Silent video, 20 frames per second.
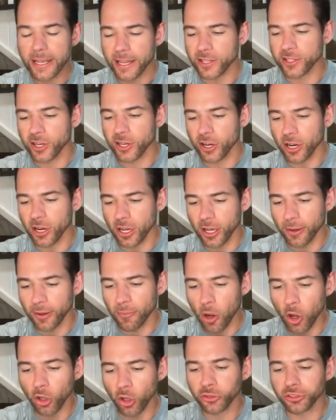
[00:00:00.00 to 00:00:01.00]
Is there
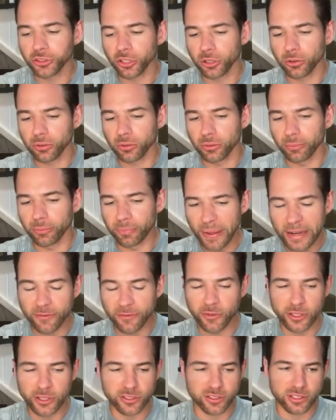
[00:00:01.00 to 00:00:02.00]
um, also
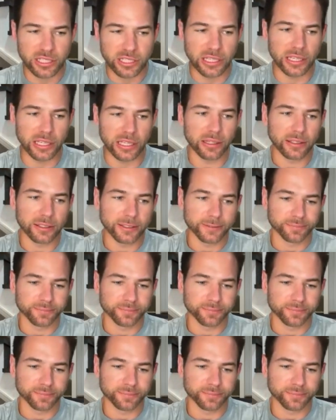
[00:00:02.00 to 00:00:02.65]
benefits to,